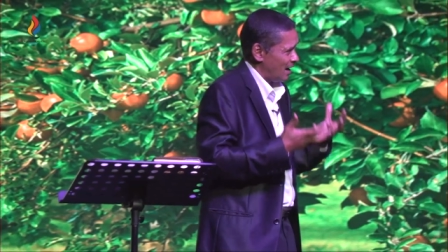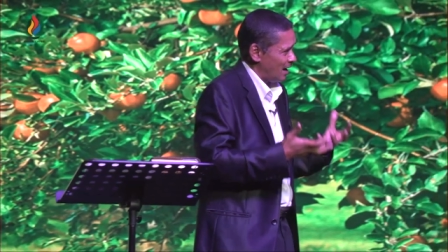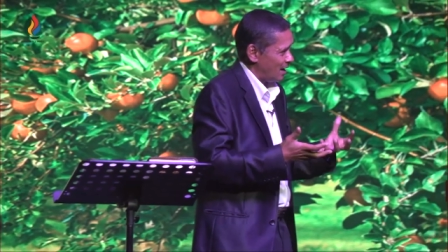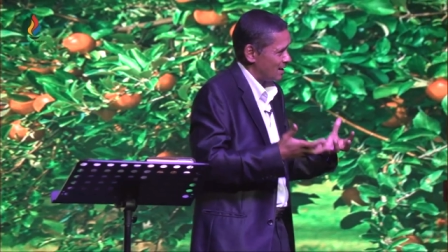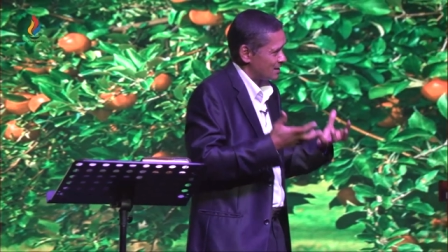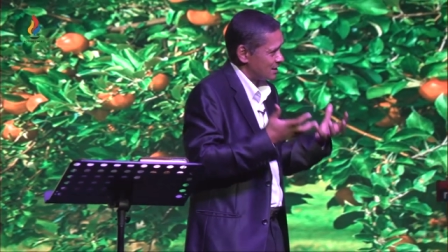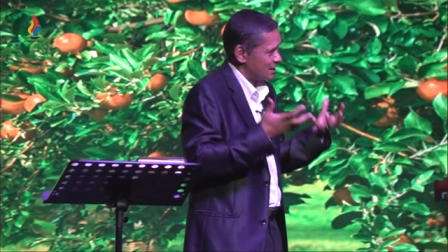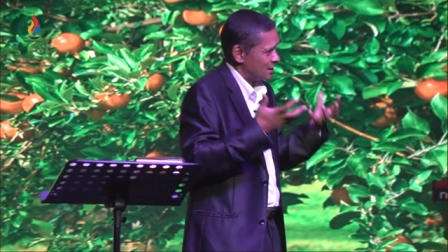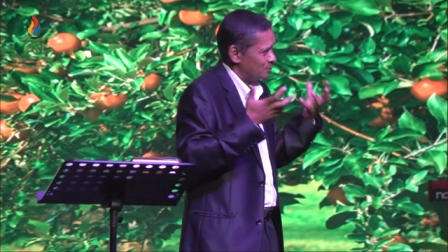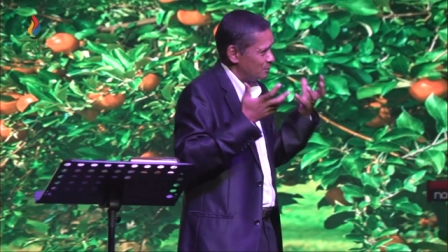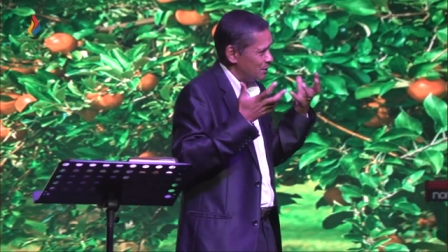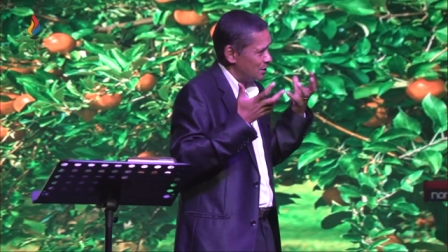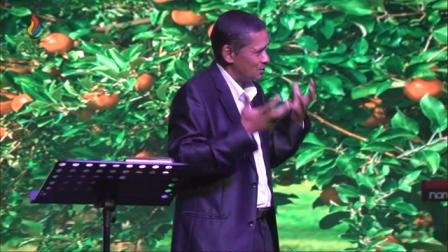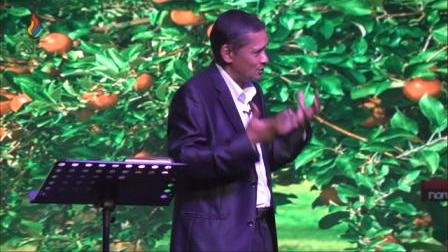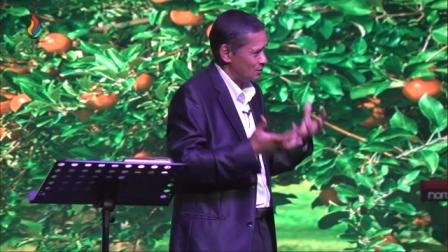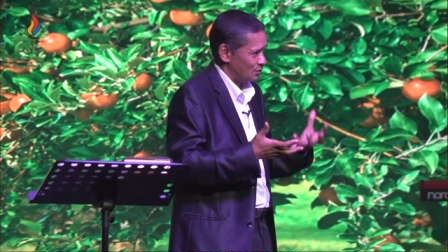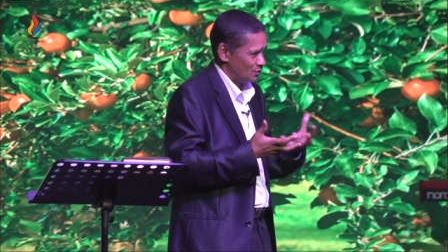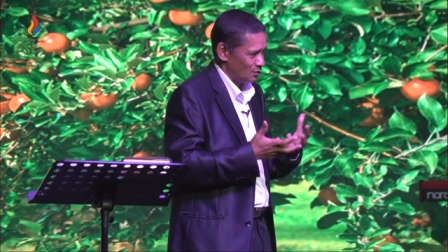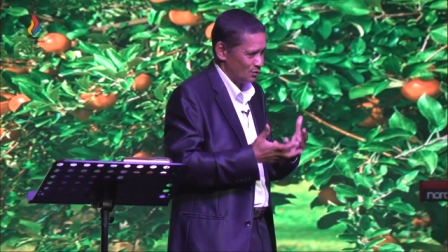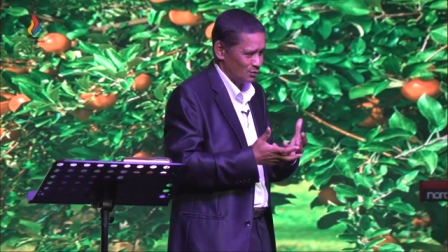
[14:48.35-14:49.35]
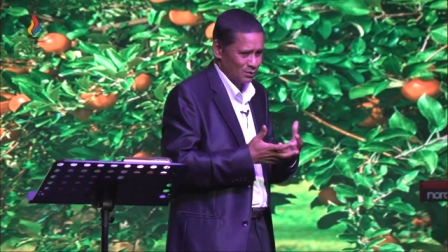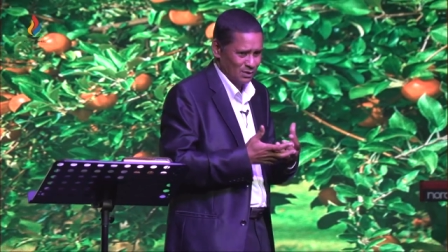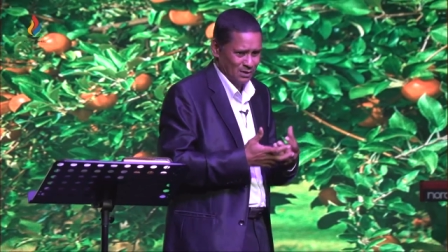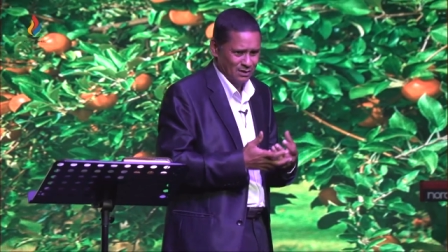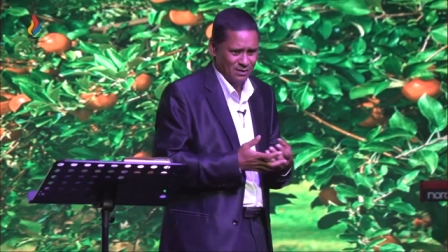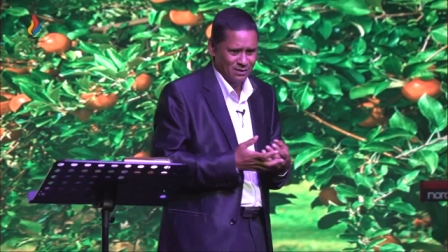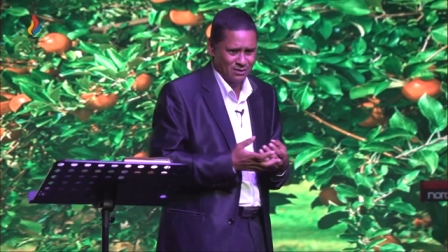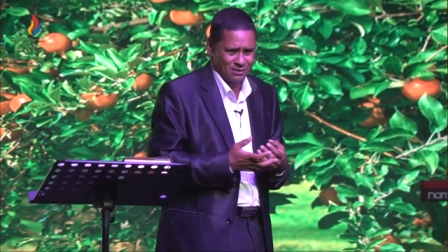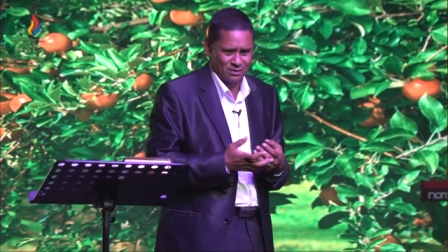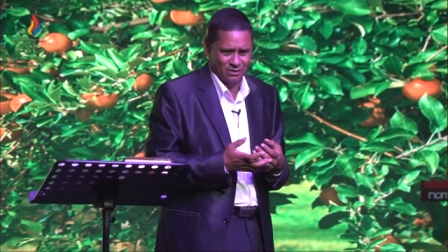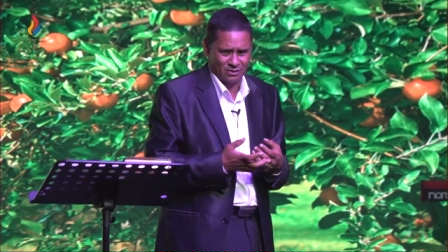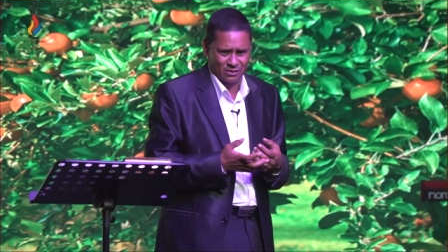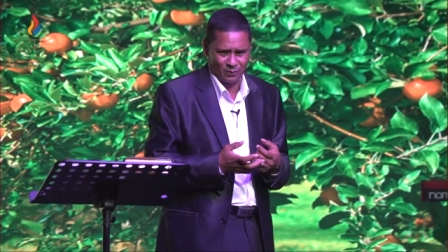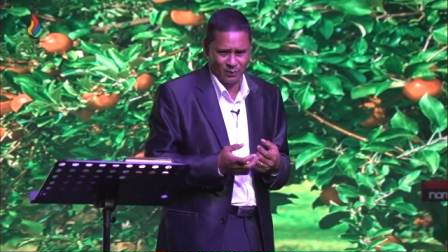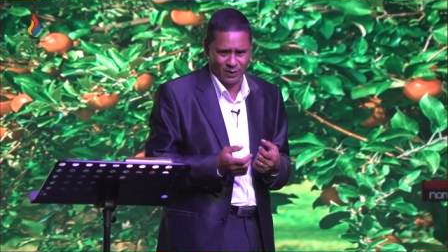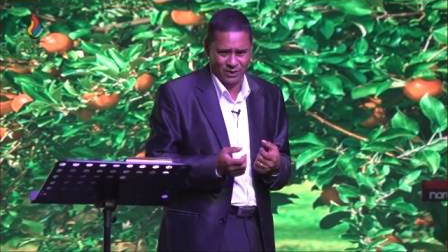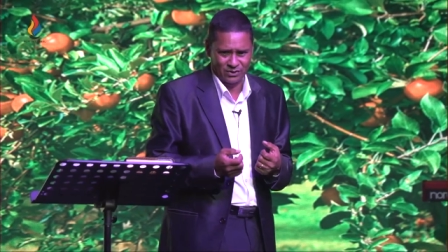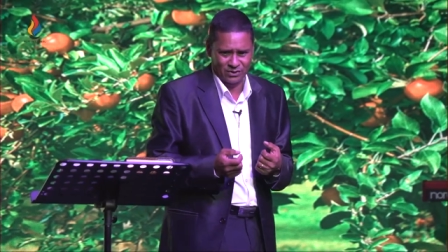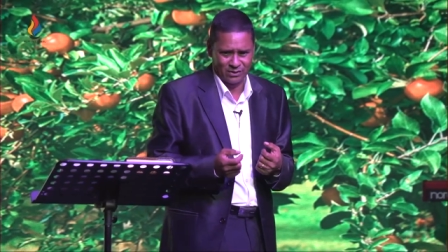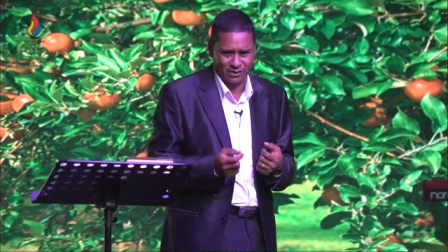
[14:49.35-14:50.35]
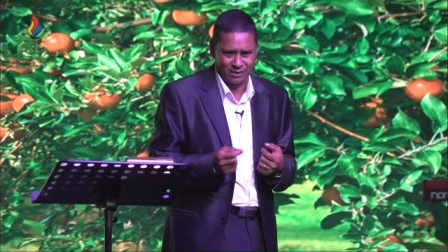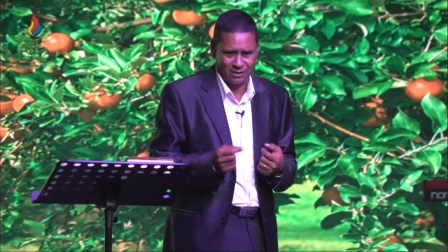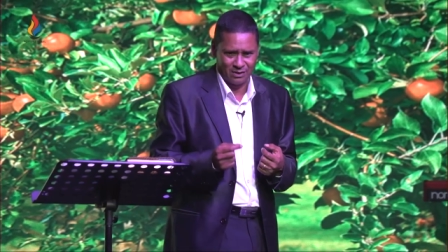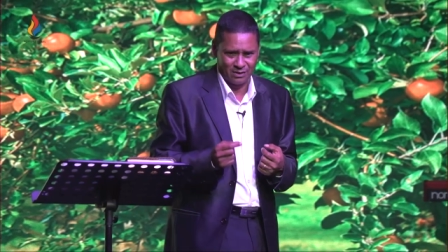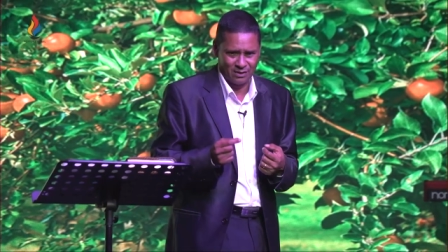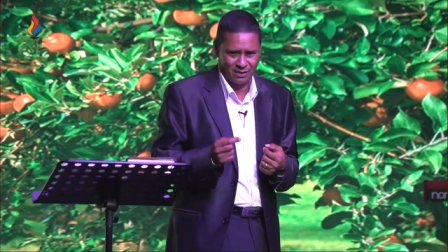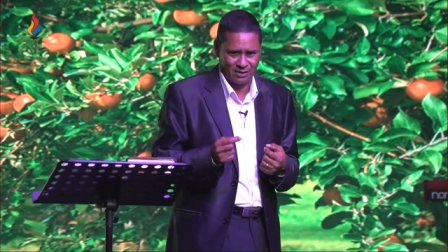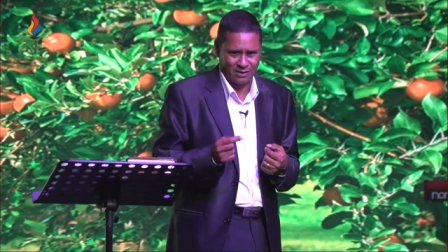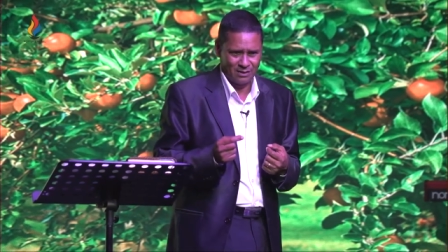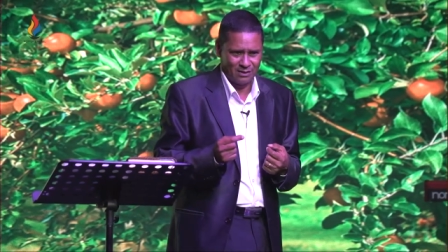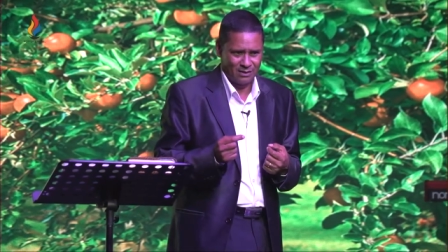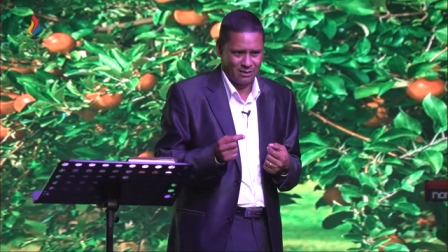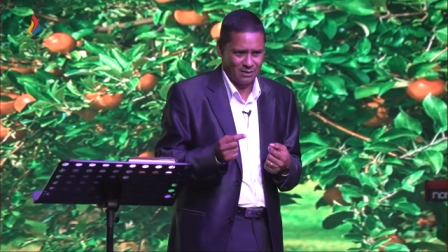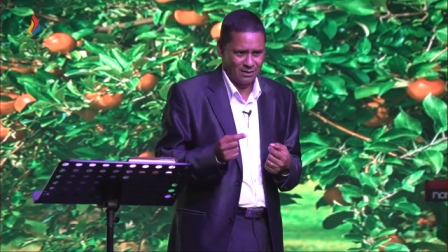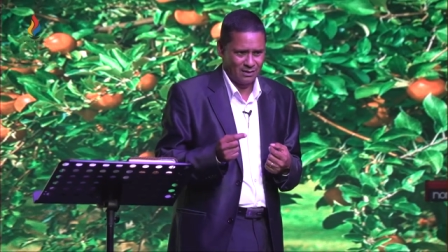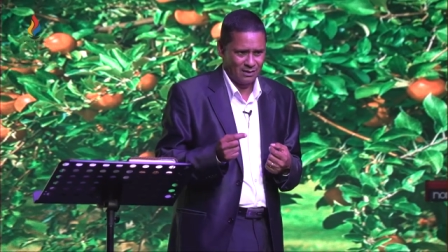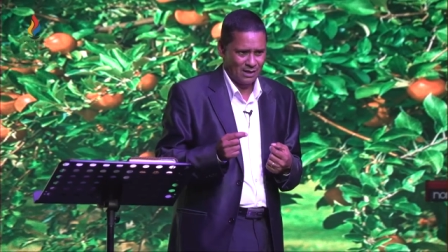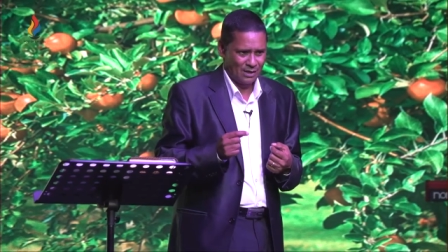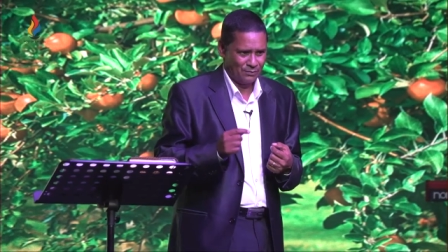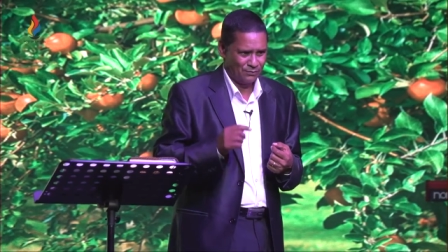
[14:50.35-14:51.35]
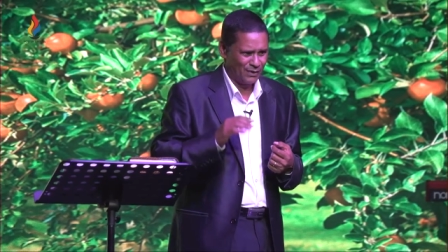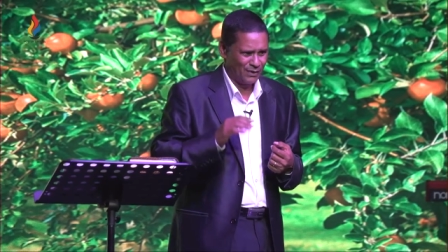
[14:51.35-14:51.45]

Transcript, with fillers: asking me to do in the situation. I